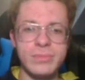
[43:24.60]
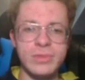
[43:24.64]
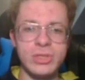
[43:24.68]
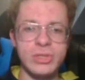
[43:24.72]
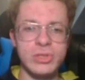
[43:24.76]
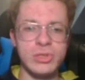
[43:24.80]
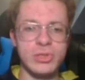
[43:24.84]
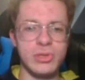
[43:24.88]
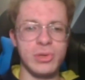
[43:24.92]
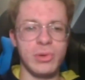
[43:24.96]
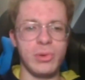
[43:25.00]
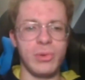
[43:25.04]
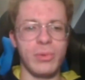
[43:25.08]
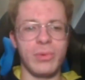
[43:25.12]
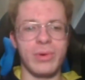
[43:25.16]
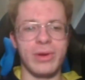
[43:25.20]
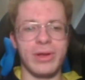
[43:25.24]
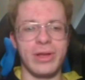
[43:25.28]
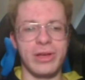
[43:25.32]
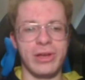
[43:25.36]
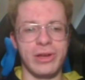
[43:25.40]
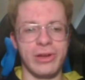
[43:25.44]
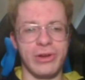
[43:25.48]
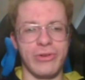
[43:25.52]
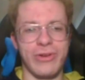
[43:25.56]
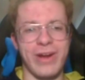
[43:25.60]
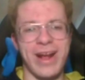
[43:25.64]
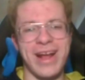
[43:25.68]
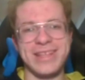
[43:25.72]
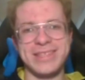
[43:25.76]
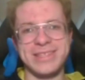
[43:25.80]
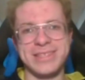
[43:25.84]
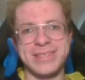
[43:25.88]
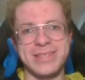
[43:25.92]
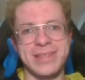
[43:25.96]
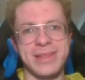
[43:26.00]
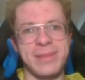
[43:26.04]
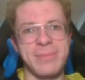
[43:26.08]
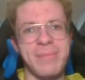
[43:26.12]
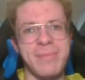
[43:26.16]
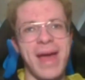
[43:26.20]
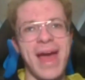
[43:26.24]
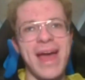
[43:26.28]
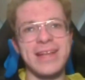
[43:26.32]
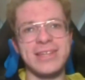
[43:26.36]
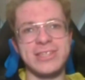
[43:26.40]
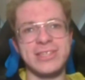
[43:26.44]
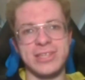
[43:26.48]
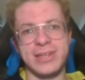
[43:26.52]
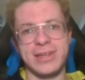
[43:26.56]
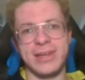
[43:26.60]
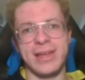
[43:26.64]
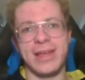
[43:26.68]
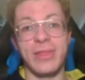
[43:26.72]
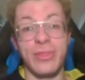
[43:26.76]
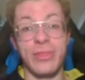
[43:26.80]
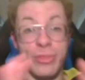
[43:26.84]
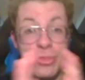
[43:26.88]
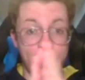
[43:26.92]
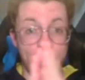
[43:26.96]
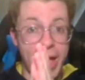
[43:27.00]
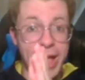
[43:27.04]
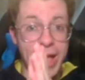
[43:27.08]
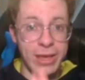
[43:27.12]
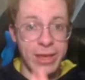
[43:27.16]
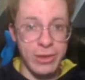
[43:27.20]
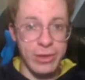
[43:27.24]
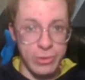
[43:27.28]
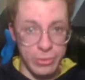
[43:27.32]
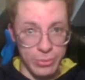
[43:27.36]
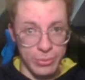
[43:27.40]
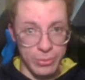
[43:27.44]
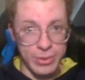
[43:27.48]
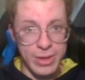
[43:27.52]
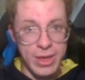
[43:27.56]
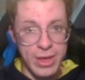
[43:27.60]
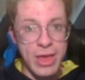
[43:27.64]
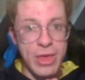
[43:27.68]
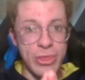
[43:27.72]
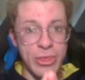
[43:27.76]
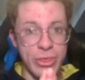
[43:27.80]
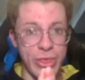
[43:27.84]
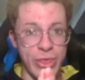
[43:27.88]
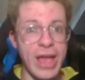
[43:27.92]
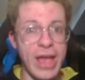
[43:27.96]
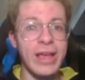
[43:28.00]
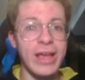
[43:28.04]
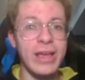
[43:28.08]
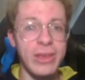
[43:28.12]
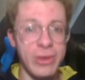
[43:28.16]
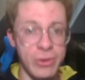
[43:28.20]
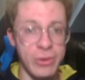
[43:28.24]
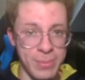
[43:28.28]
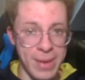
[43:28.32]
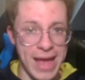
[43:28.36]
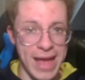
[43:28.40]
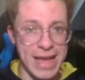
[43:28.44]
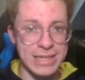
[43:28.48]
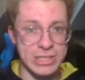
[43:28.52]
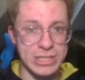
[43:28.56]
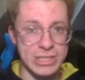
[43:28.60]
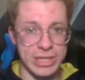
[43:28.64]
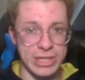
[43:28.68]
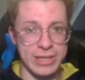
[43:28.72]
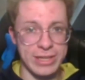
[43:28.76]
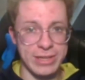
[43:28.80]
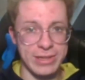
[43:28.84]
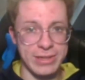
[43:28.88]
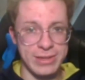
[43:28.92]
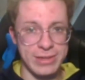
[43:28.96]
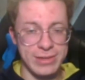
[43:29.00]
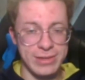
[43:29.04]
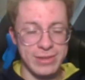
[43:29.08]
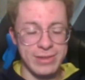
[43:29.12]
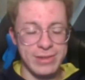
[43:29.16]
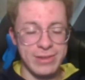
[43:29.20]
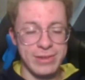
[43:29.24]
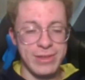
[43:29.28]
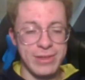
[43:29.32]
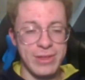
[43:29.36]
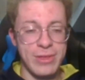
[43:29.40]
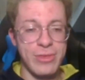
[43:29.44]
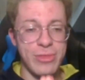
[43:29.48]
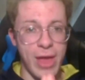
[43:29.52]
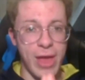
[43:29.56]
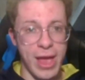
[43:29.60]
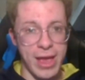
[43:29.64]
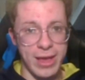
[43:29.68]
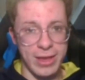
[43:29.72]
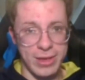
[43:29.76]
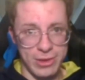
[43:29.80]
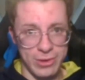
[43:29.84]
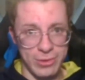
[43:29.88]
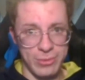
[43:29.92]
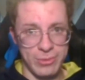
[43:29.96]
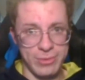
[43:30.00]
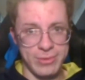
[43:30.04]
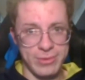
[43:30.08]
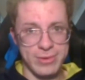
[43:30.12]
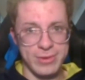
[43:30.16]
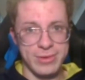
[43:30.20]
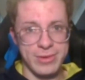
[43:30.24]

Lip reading: So congrats to the Magic. And thank you. Thank you, Magic. Thank you.